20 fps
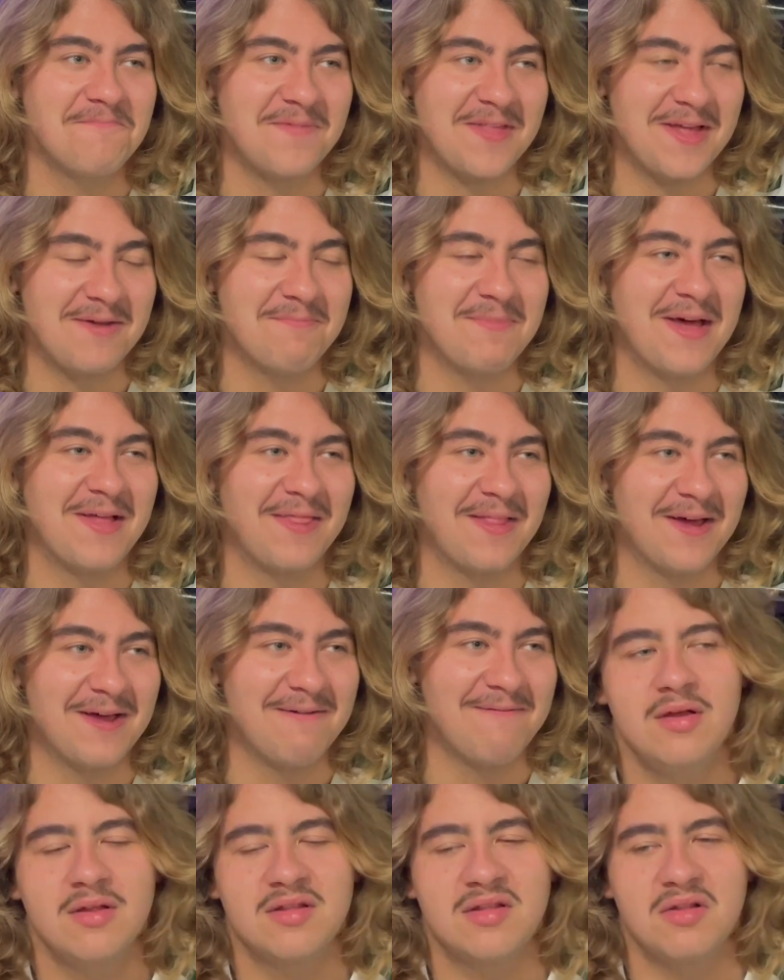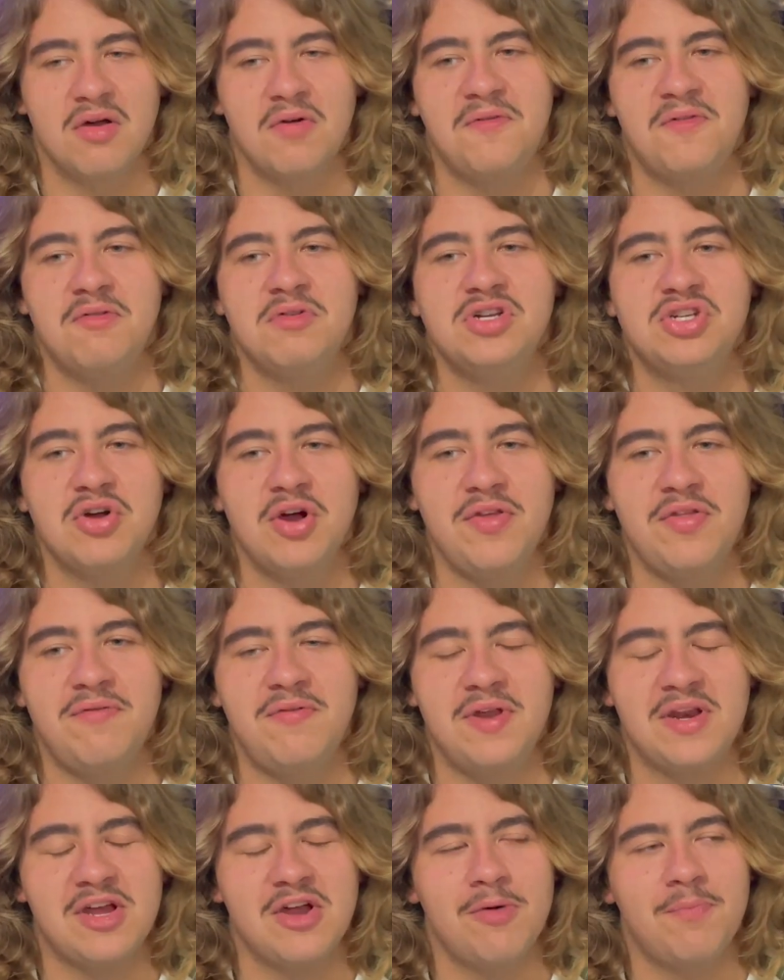in MetLife. So if you enjoyed the
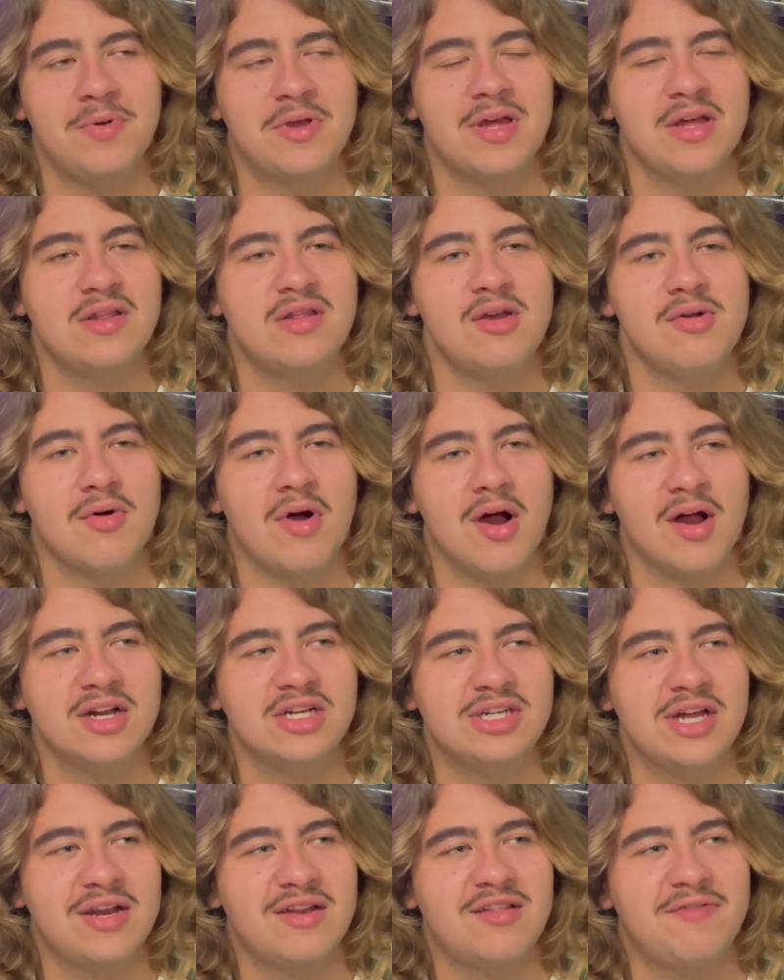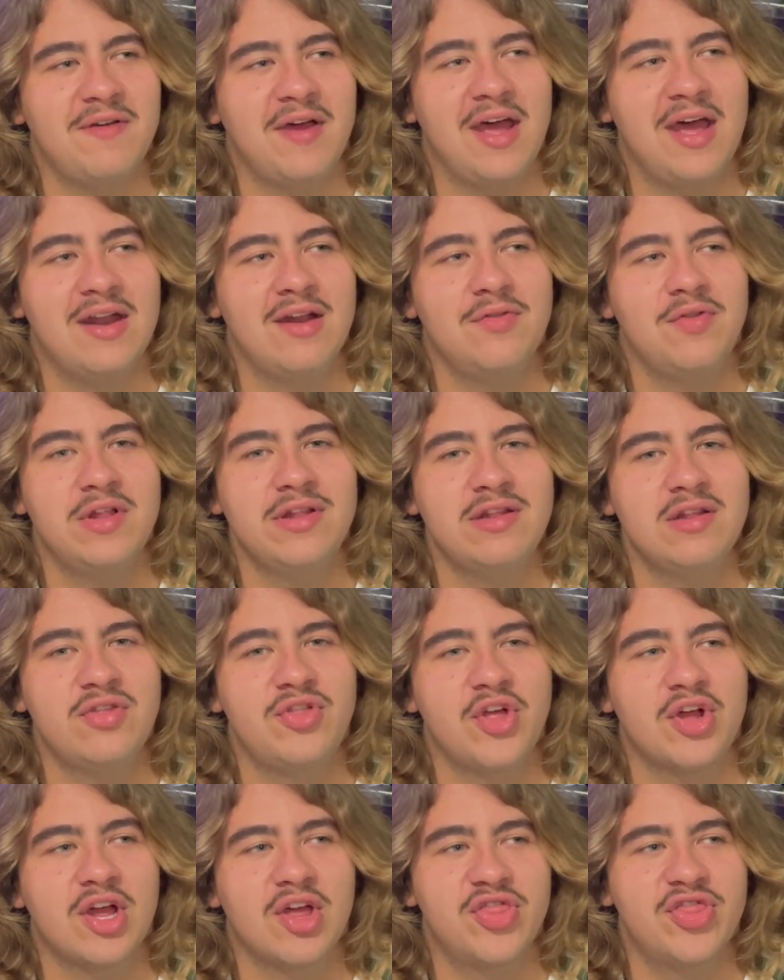video because you are a Jets fan and this is
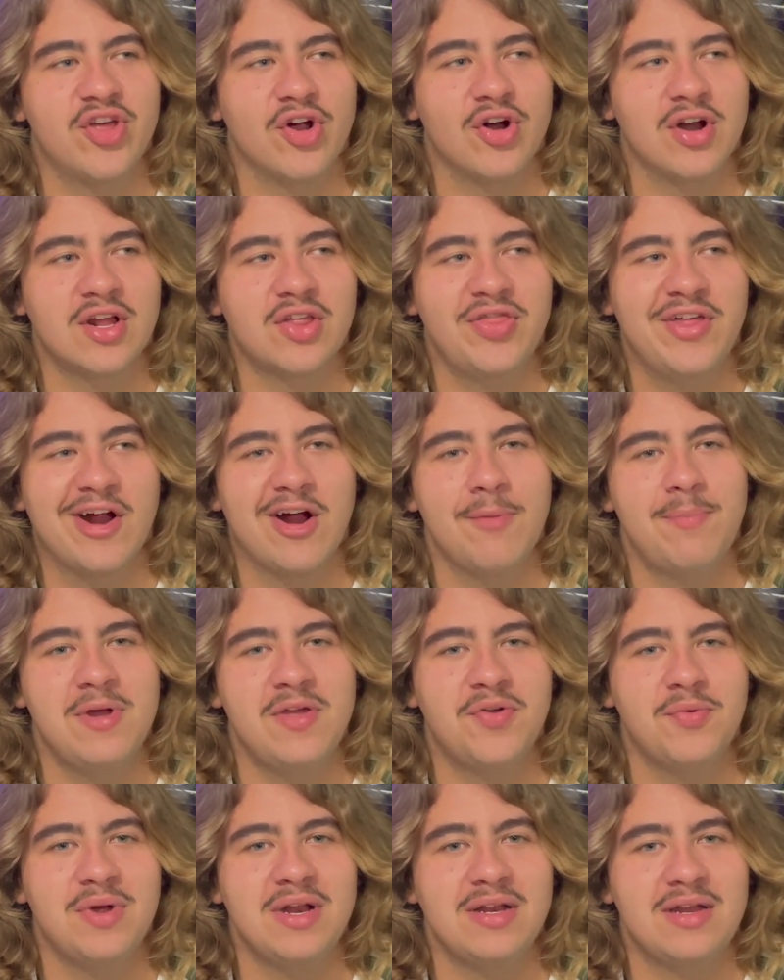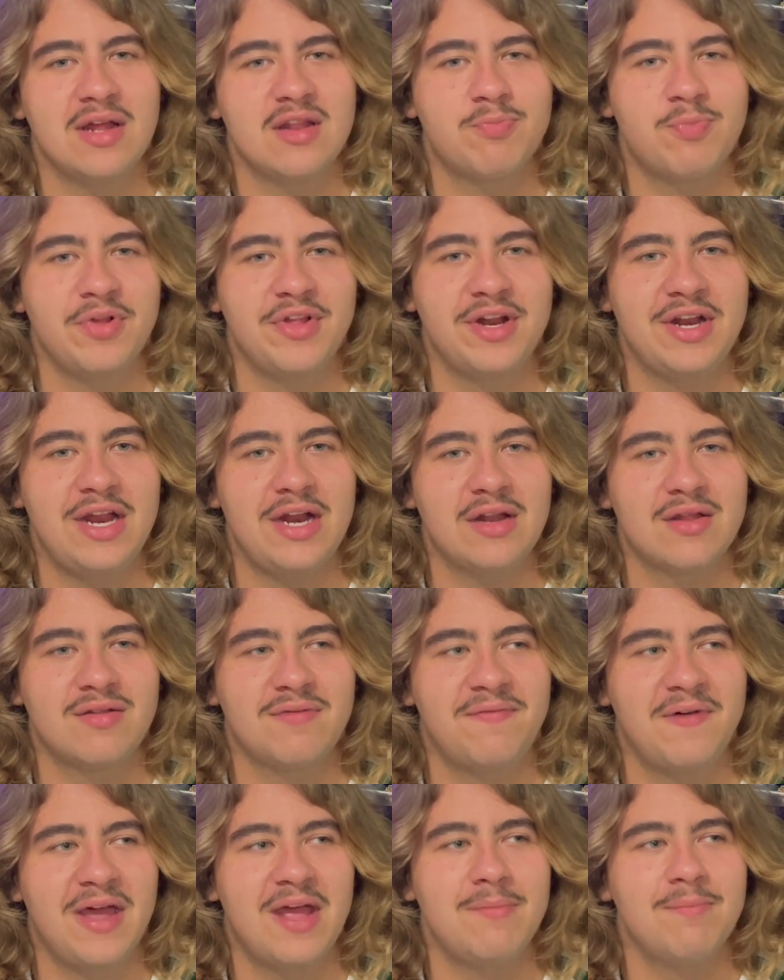the cathartic therapy that we desperately need as a
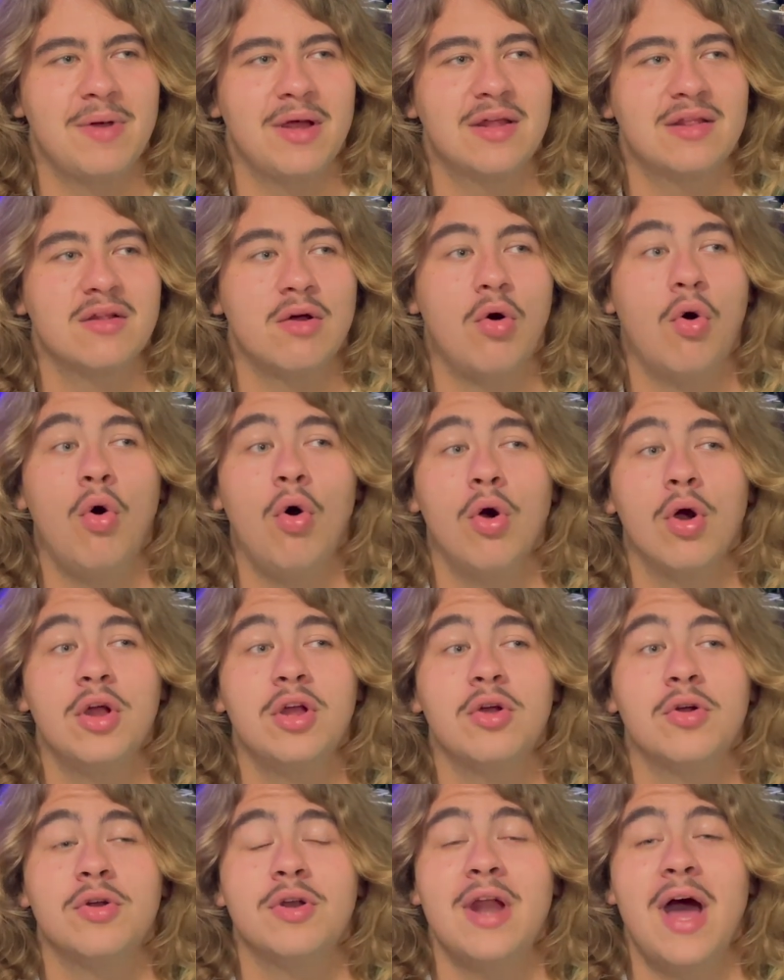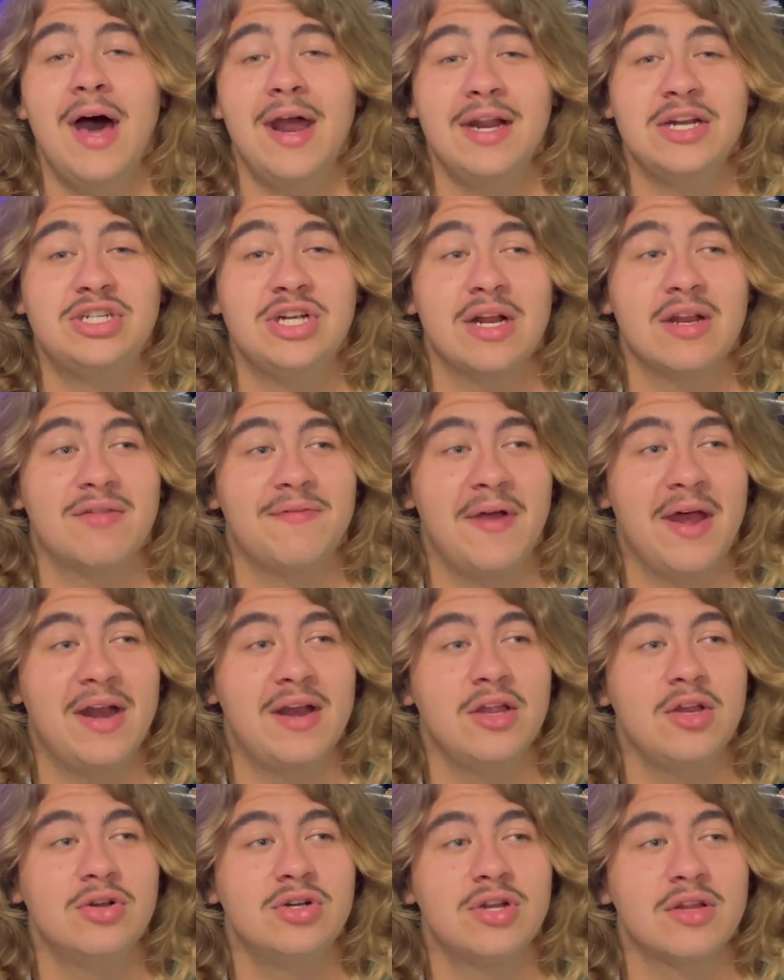fan base, or you're not a Jets fan
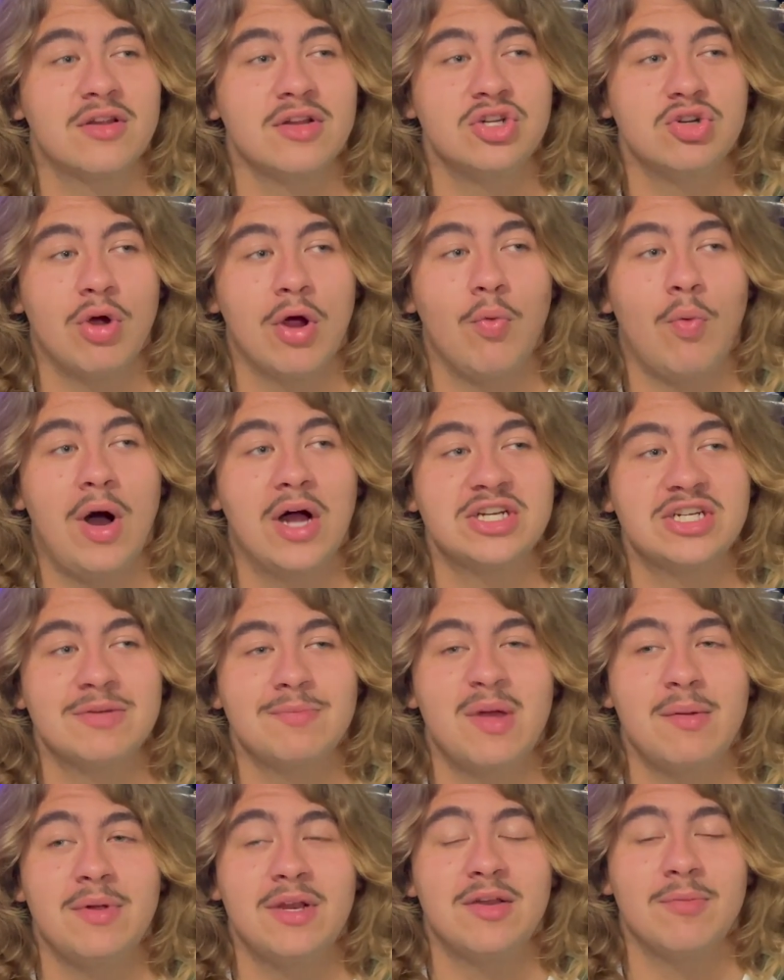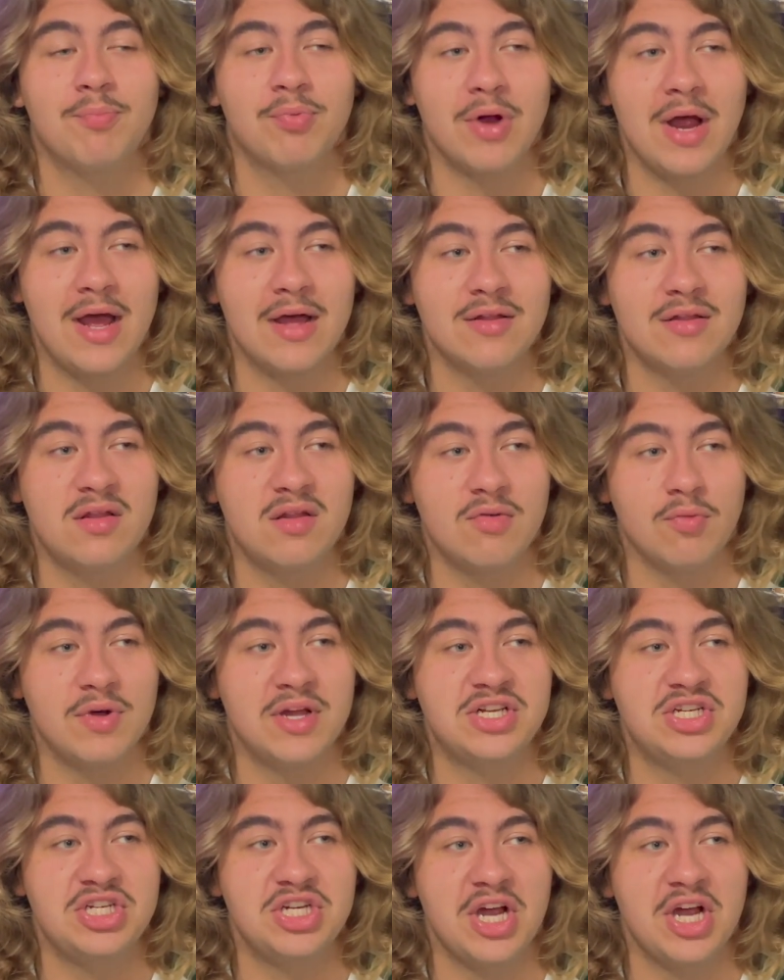and you just enjoy watching maybe depressed, which,